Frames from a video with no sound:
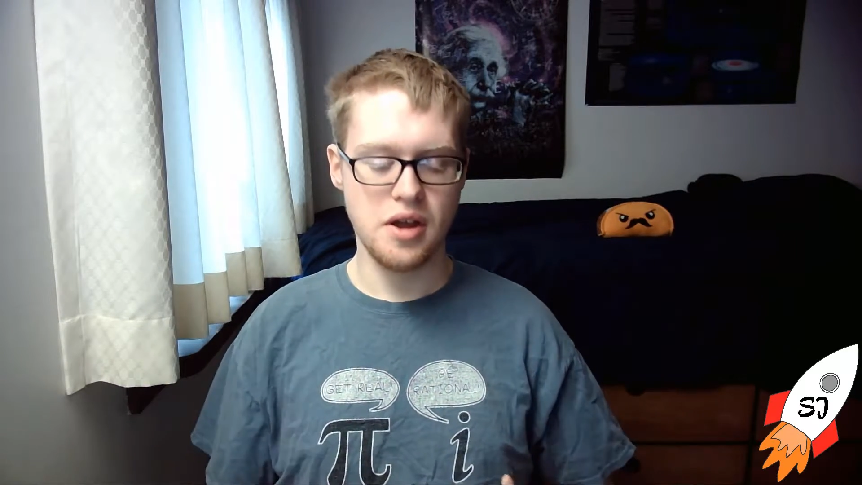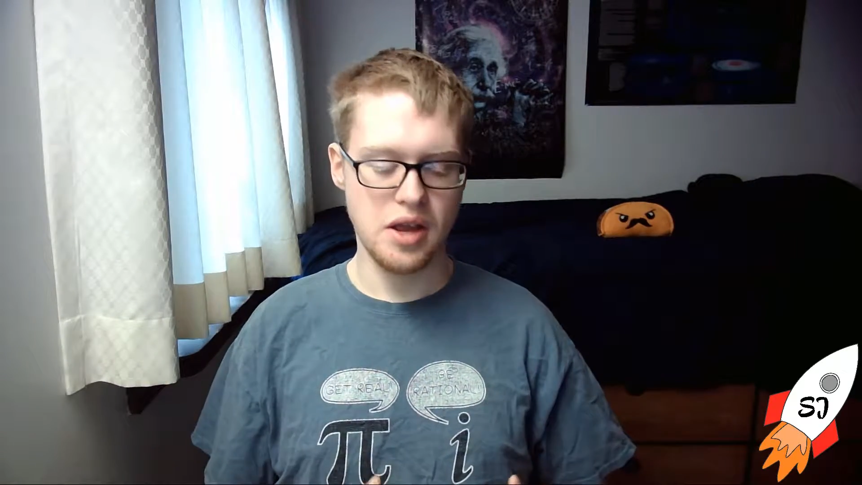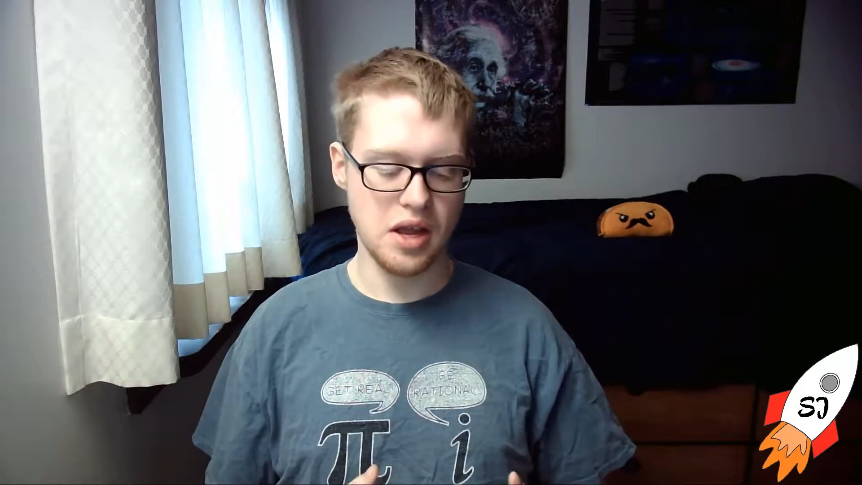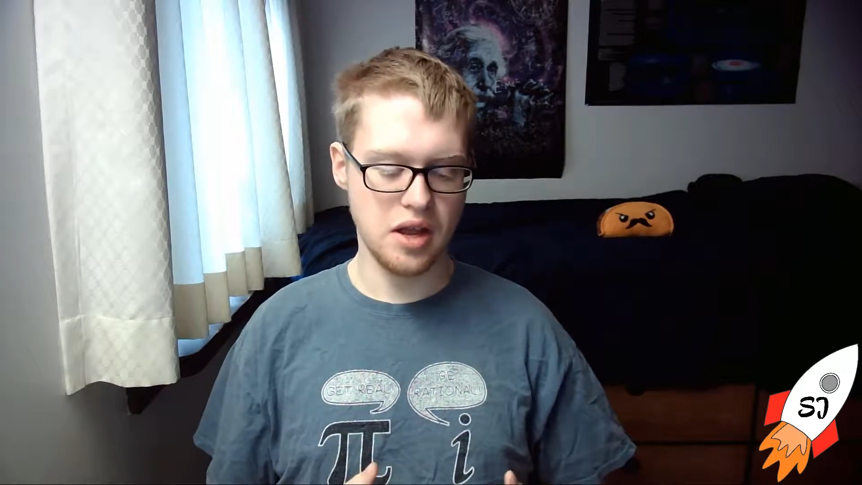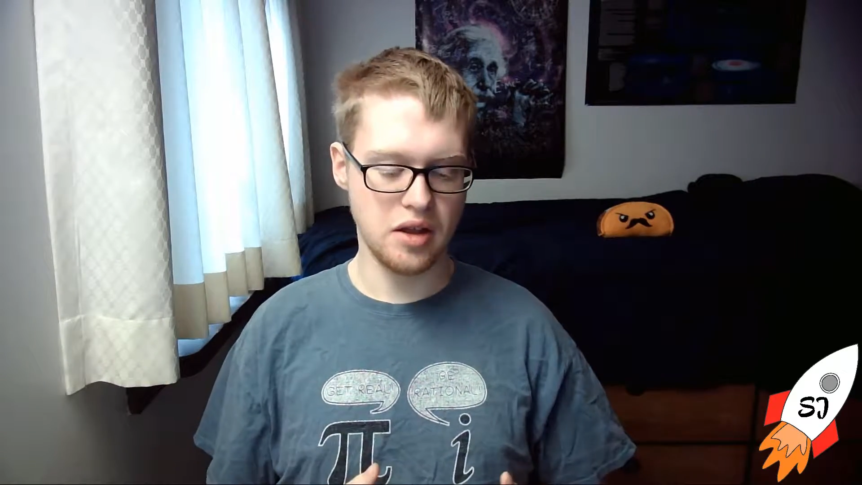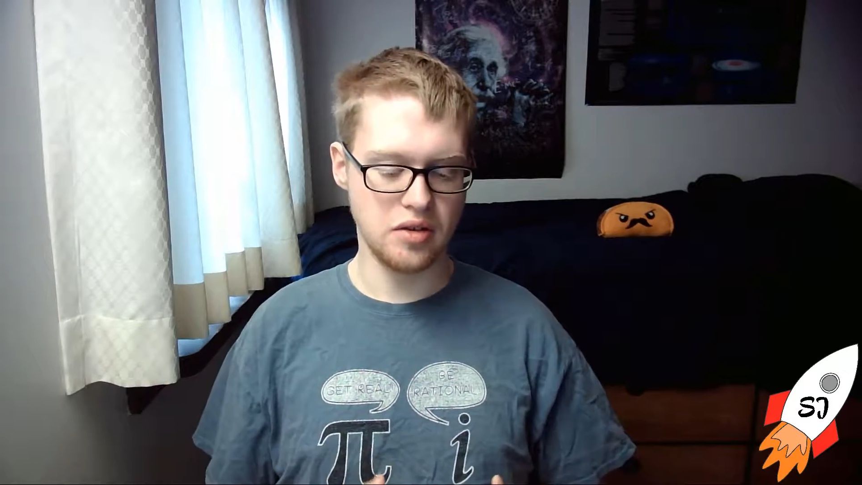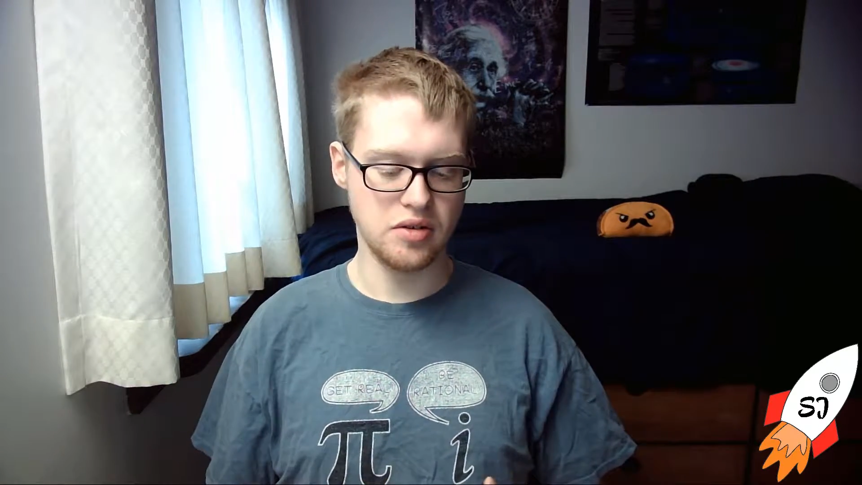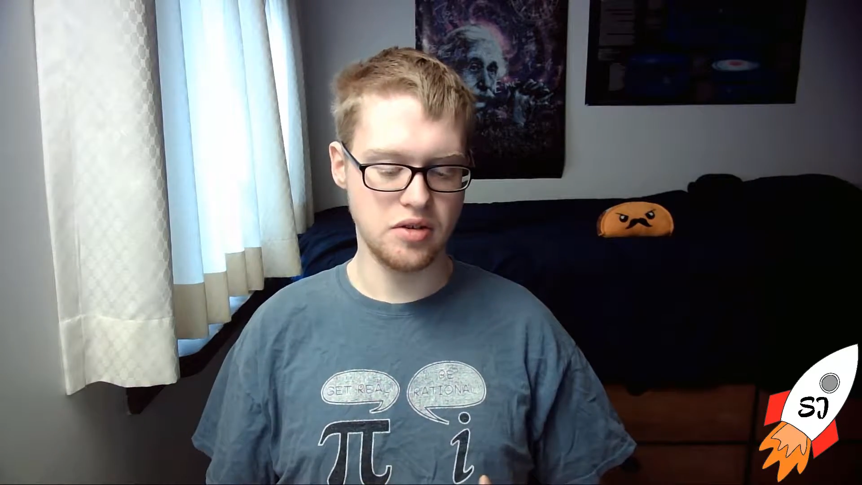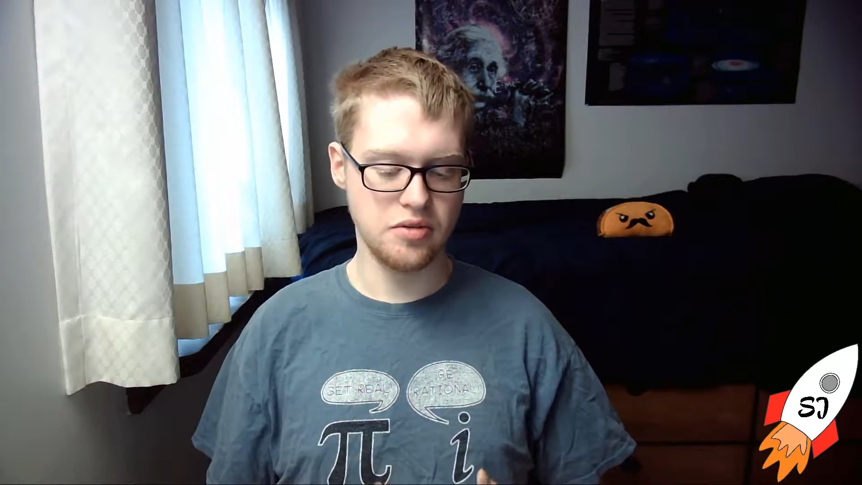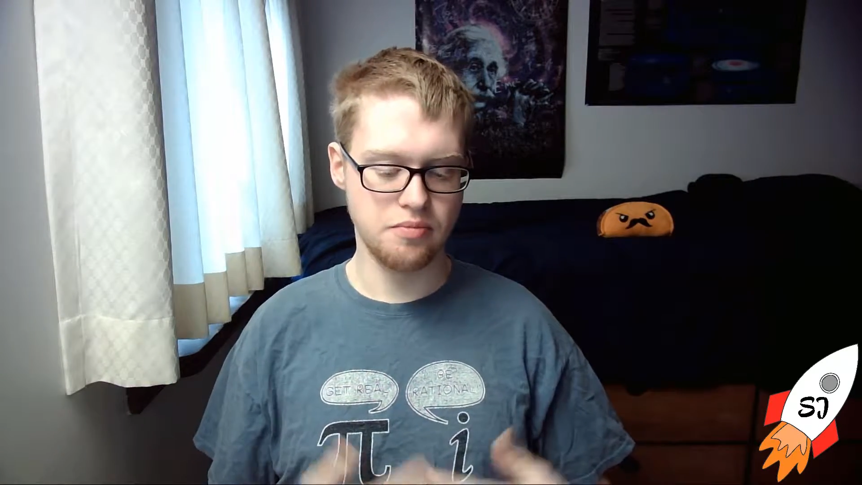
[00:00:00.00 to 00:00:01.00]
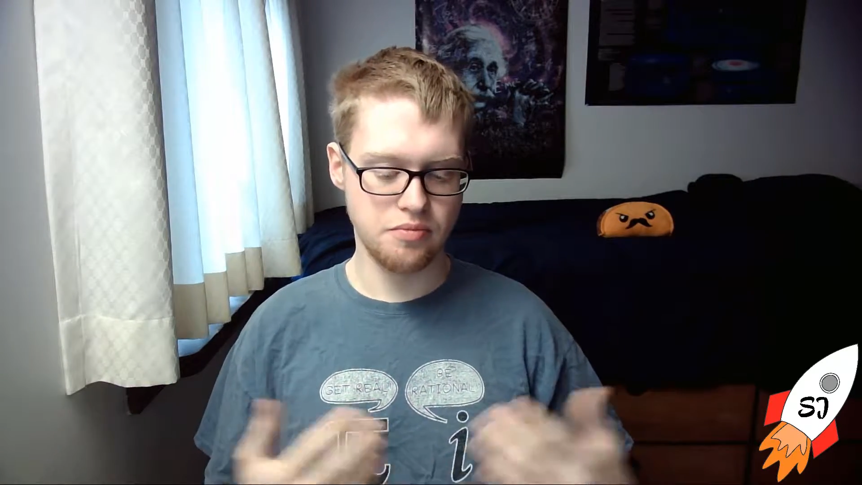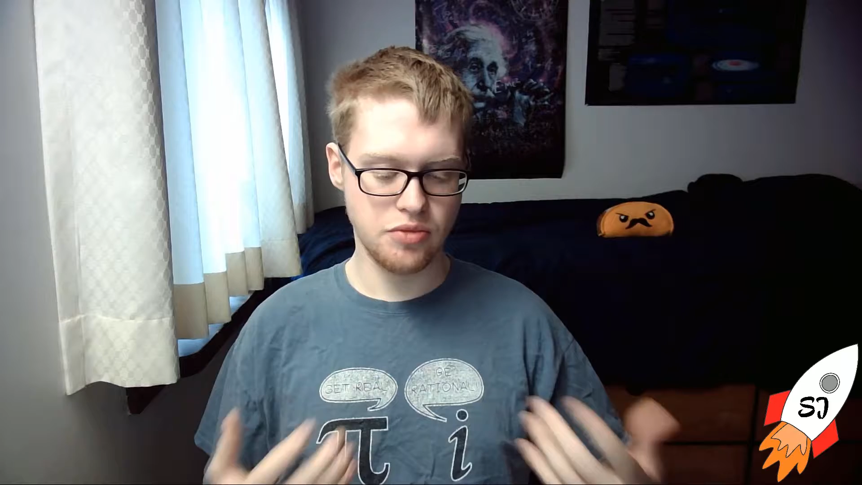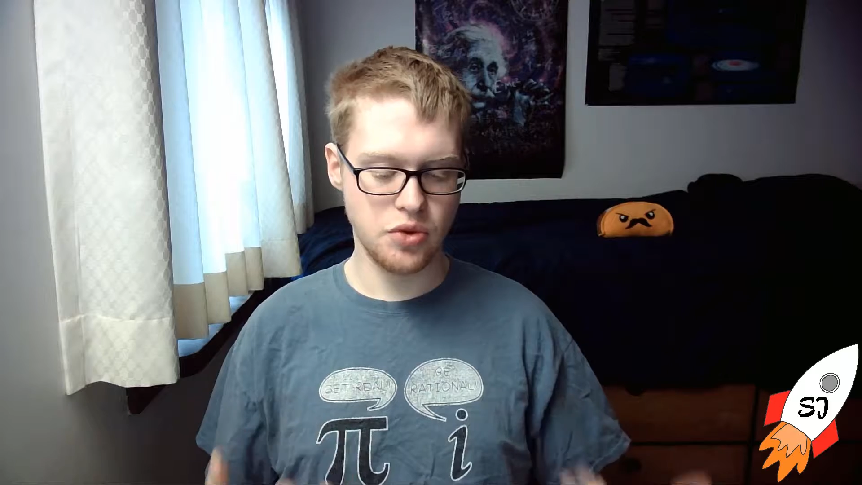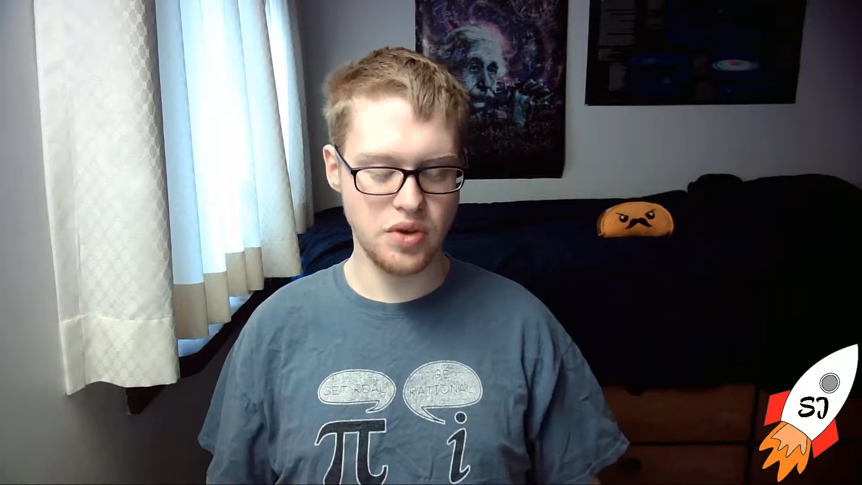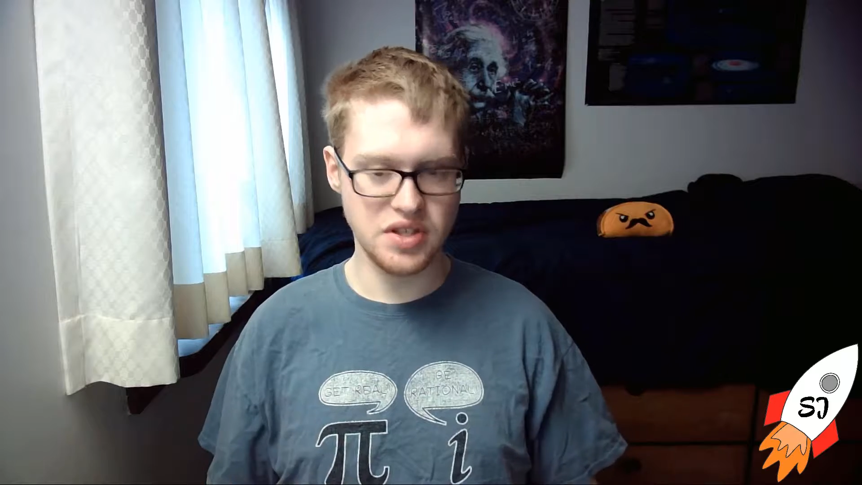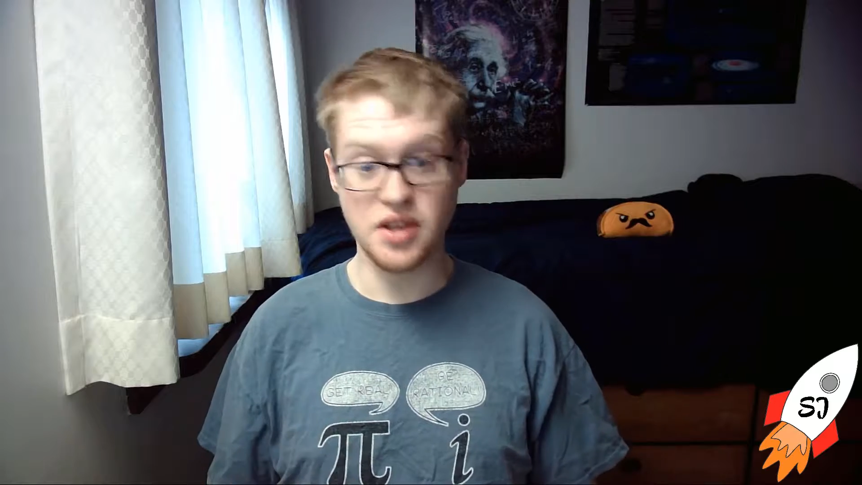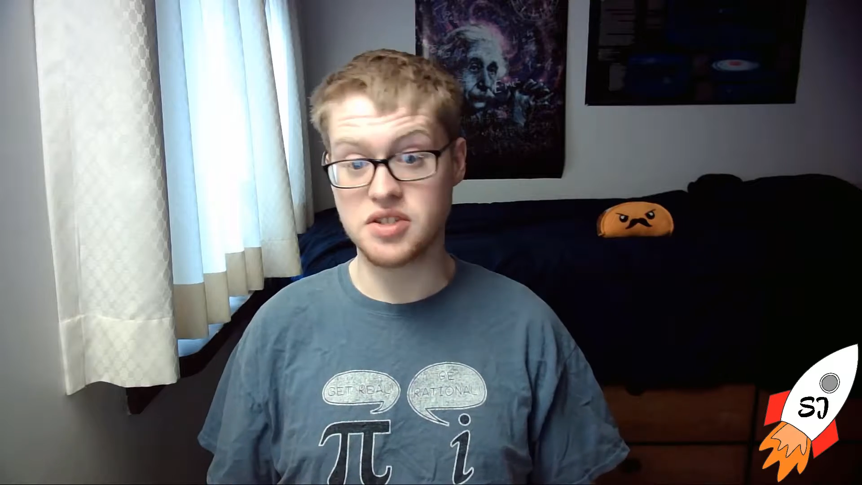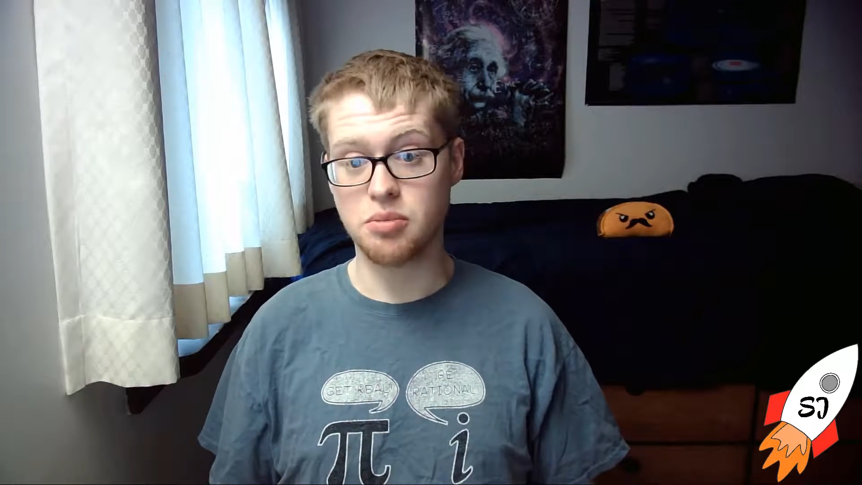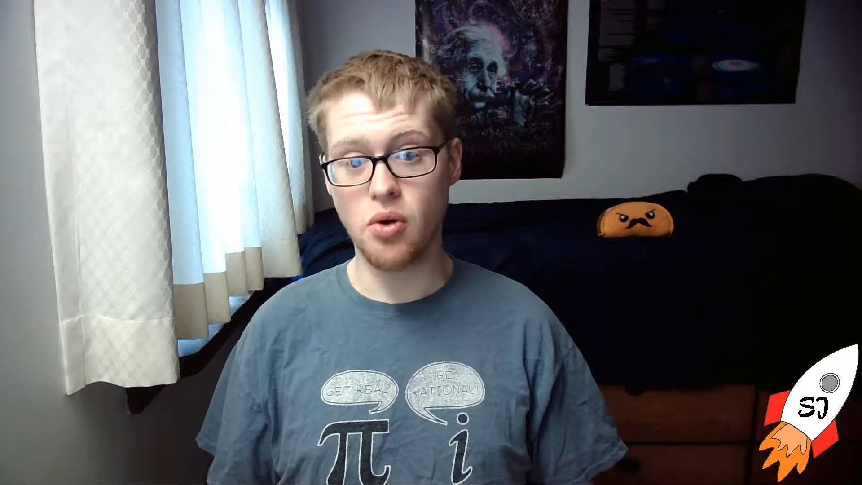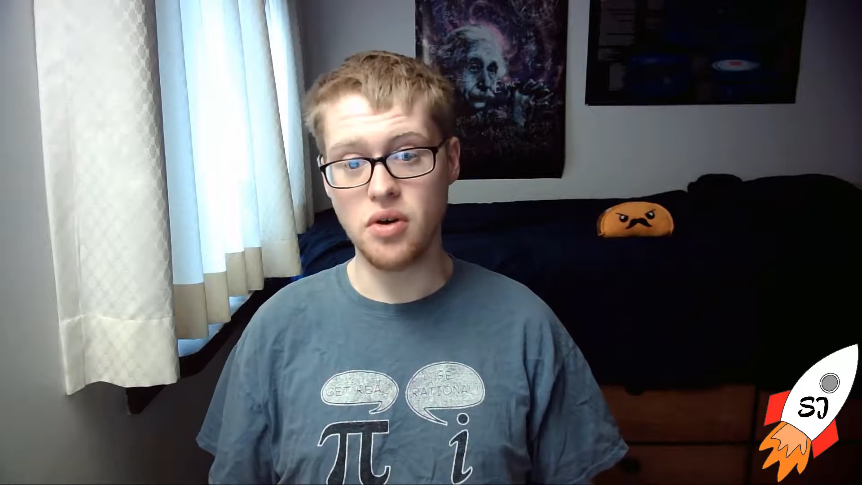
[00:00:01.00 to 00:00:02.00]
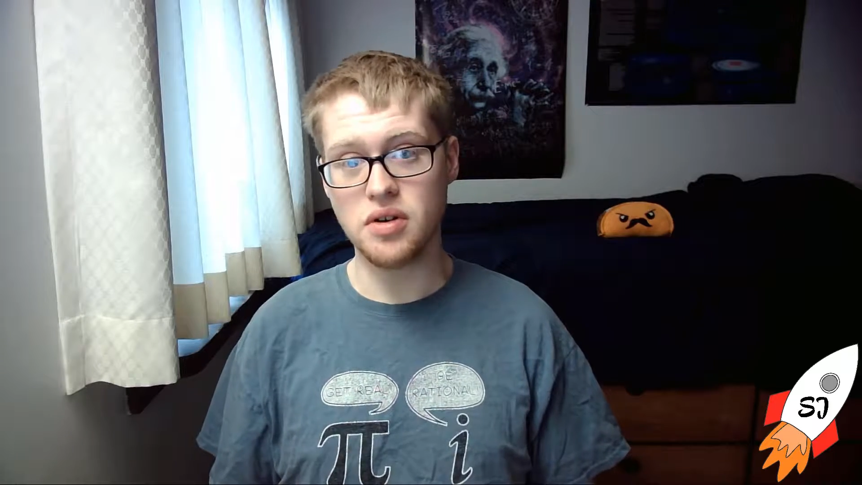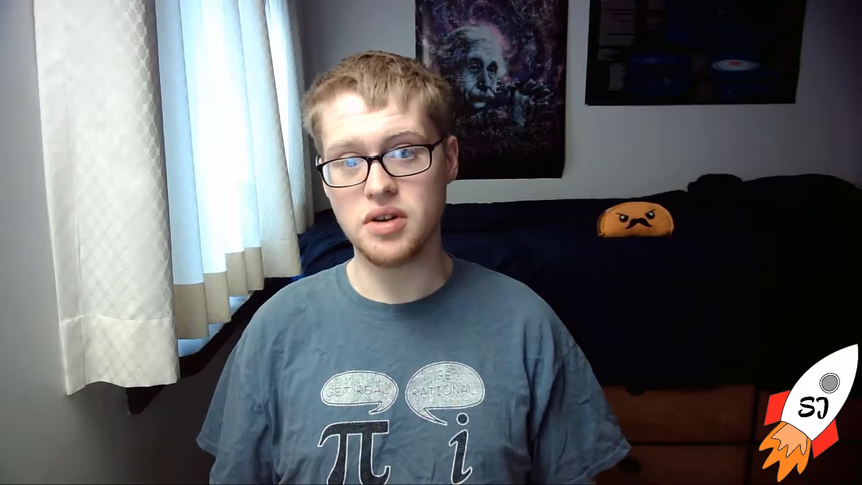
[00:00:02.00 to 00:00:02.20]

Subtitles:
And the reason that's important